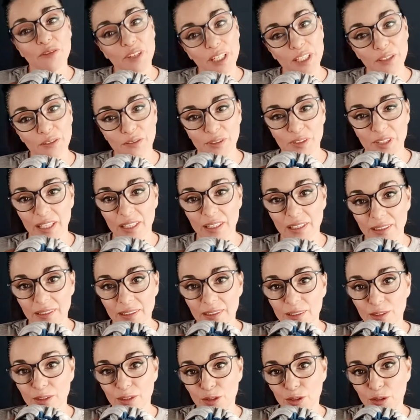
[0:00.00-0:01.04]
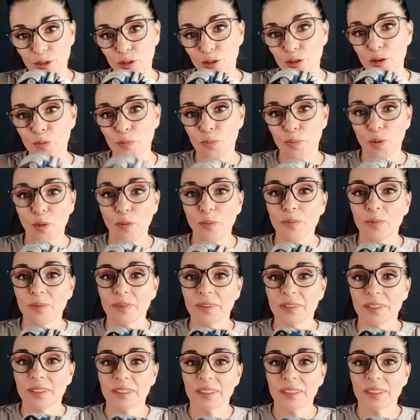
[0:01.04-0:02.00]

I'm going to check that the